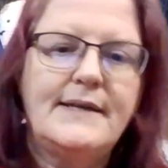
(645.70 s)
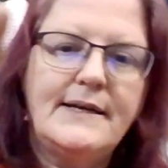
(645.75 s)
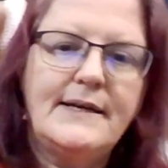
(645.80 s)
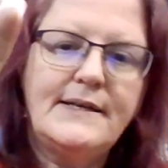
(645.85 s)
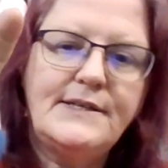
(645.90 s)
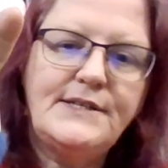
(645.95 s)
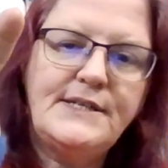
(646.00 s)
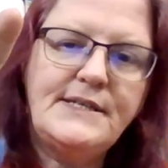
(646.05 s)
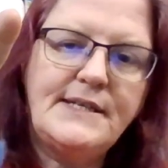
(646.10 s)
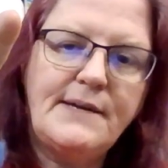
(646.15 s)

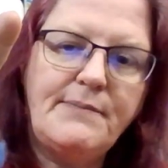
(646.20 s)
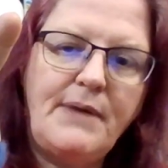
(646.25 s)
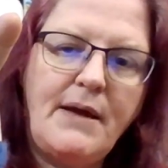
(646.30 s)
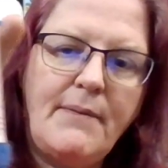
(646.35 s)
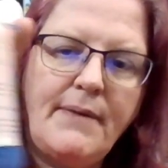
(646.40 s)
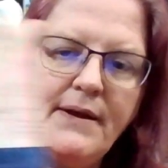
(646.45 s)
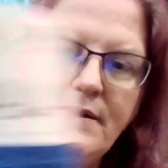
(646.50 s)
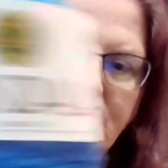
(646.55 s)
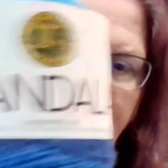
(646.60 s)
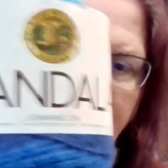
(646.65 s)
She sent me a
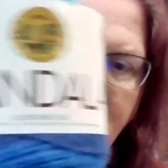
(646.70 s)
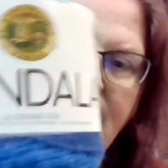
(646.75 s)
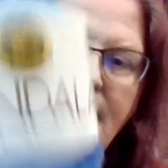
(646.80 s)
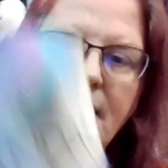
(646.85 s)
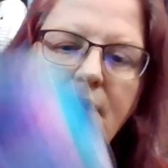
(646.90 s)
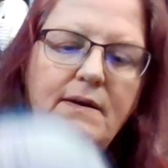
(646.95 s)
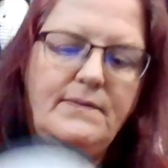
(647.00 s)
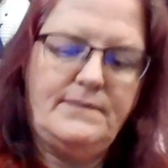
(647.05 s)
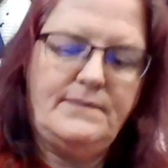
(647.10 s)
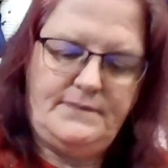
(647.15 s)
mandala kit.